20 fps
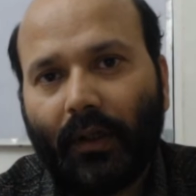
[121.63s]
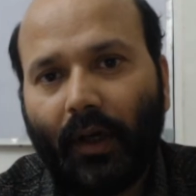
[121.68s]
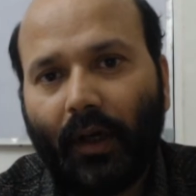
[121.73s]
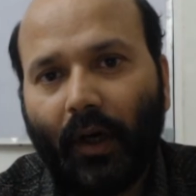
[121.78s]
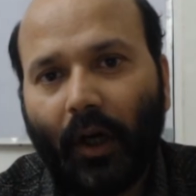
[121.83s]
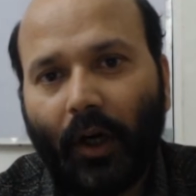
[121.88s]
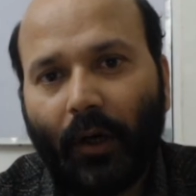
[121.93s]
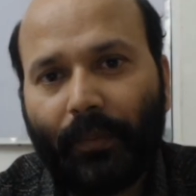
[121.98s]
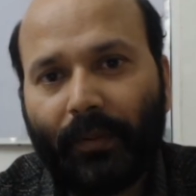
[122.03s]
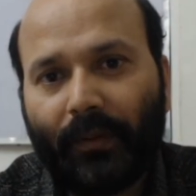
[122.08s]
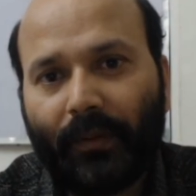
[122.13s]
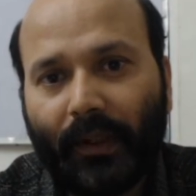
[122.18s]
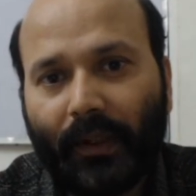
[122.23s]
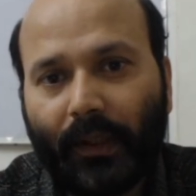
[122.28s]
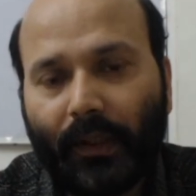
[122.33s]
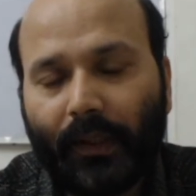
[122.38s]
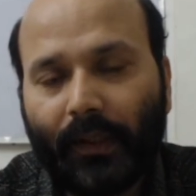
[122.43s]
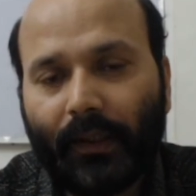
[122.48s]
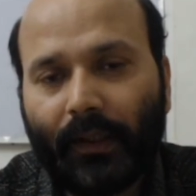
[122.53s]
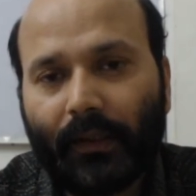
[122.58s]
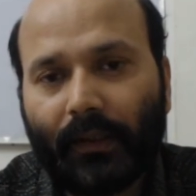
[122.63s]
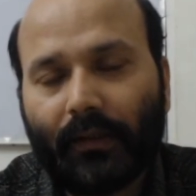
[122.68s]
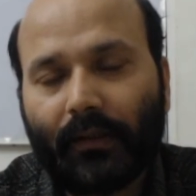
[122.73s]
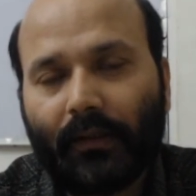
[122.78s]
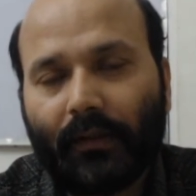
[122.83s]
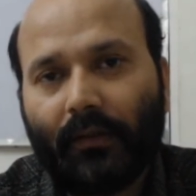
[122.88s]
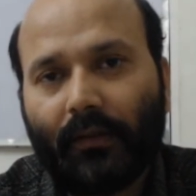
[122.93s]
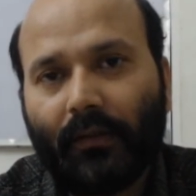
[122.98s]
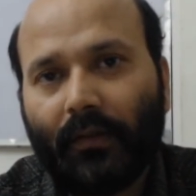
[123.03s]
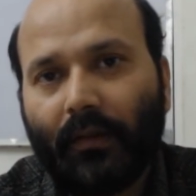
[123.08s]
of dealing
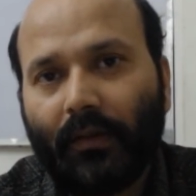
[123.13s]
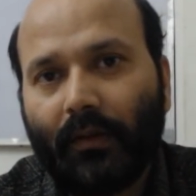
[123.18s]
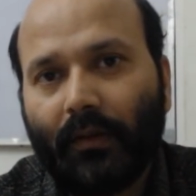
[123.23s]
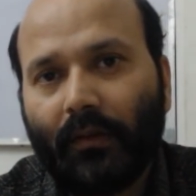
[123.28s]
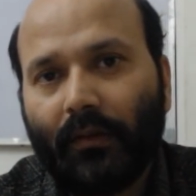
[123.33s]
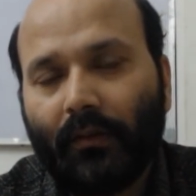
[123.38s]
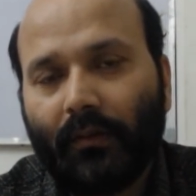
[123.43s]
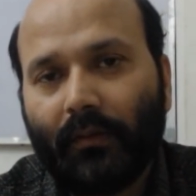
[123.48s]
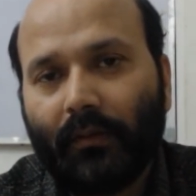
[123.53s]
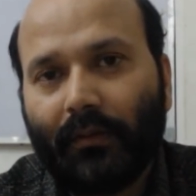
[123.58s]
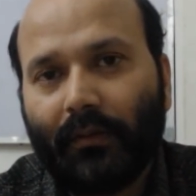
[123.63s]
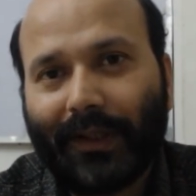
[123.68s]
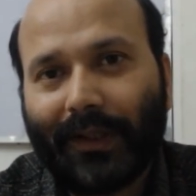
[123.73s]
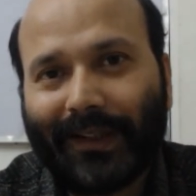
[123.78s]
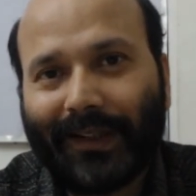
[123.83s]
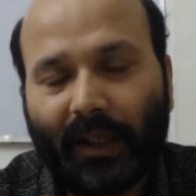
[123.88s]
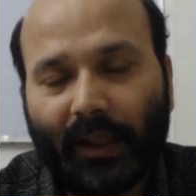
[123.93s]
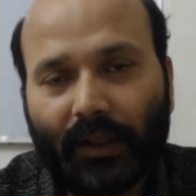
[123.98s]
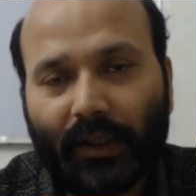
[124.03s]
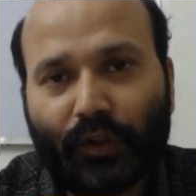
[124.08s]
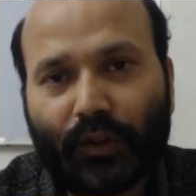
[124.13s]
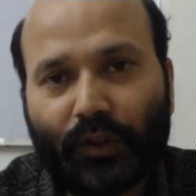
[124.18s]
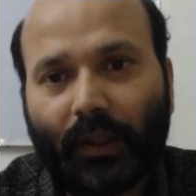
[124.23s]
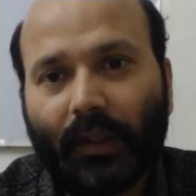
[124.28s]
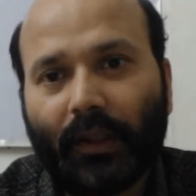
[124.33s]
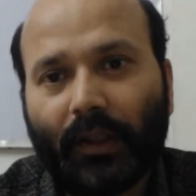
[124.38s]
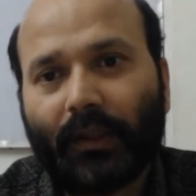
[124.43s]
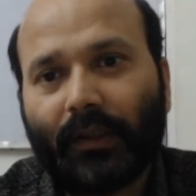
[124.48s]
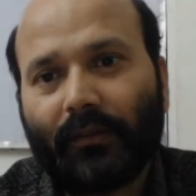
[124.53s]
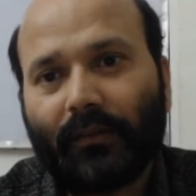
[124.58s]
the
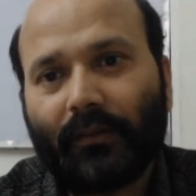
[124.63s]
culture,